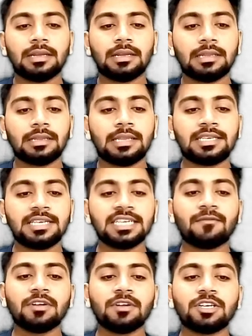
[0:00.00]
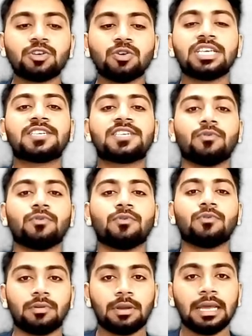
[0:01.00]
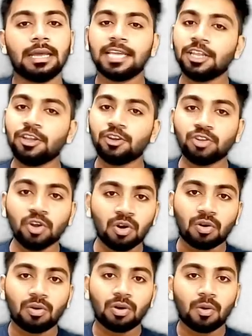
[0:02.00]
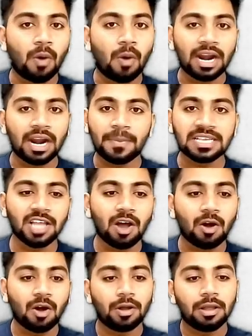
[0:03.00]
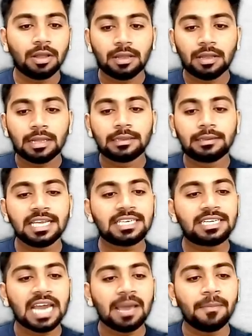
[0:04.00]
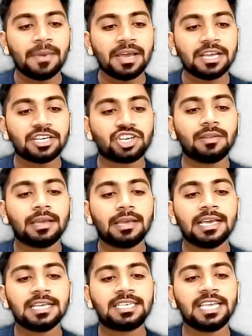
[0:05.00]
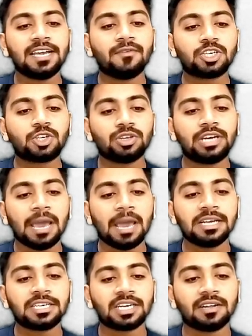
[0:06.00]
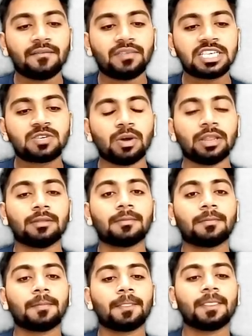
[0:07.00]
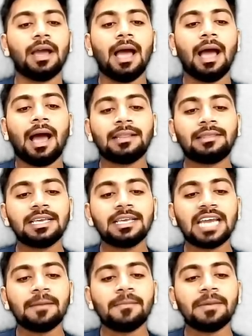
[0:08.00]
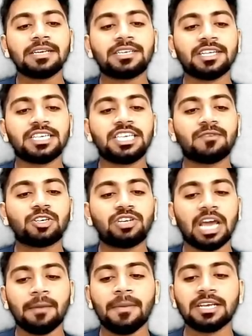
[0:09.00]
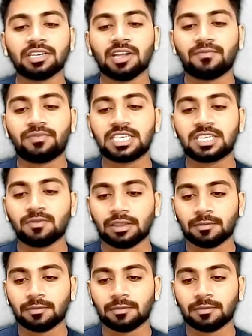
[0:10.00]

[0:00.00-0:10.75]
This is equal to this full. Then you know what happens now. This dimension is equal to dimension of this one. And this dimension is equal to dimension of this one.